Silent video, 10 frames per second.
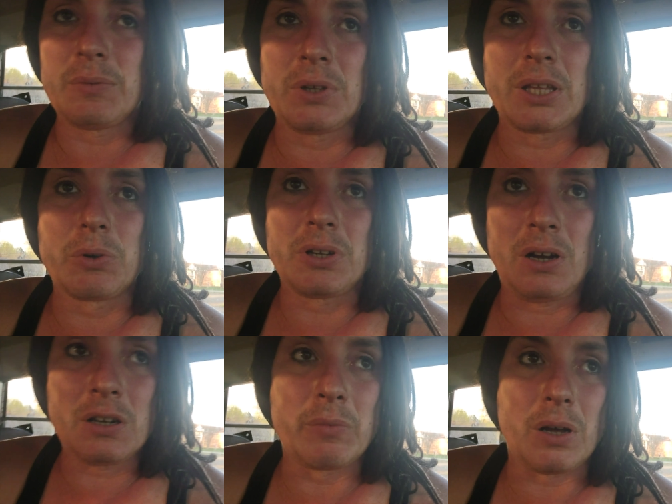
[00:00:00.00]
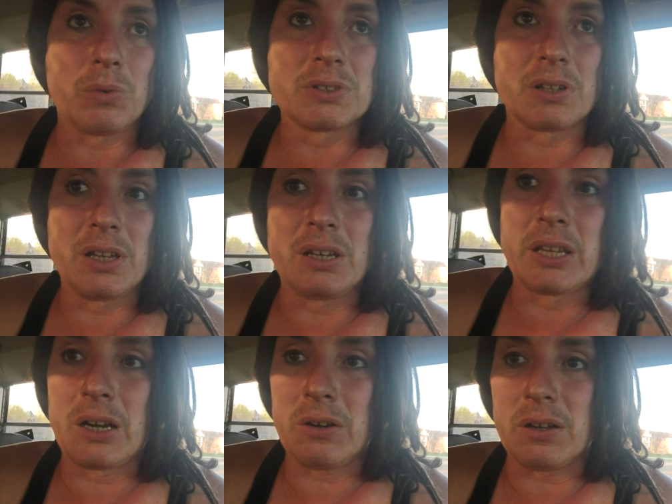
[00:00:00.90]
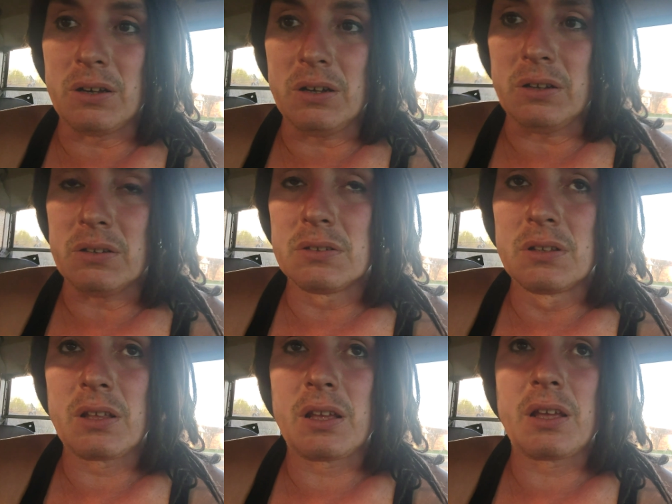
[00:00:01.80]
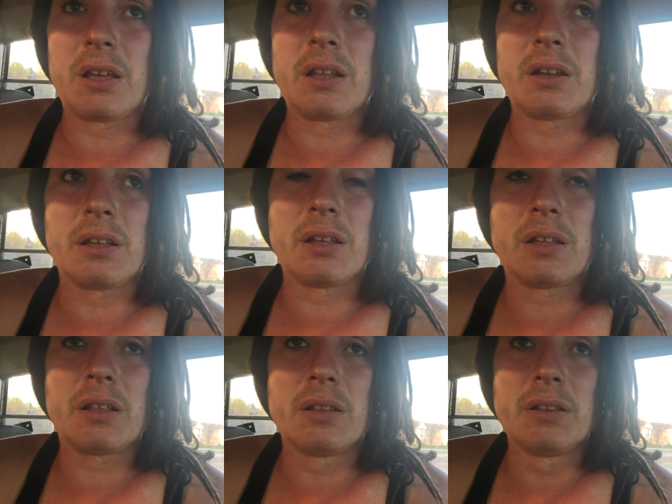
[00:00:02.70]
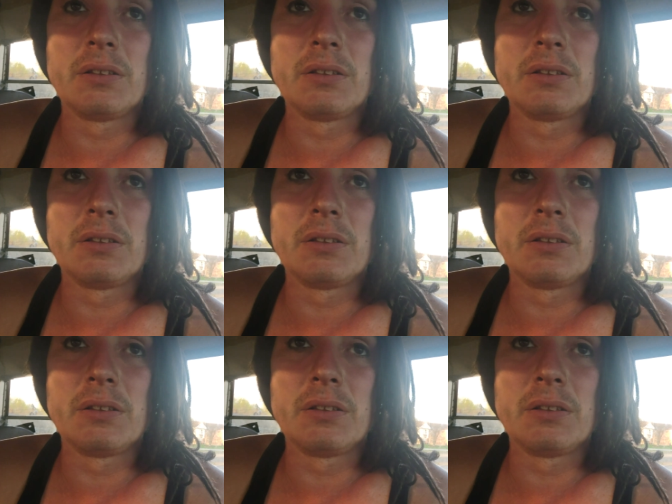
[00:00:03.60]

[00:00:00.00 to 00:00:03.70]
what they were talking about was the need to carry a gun, and uh,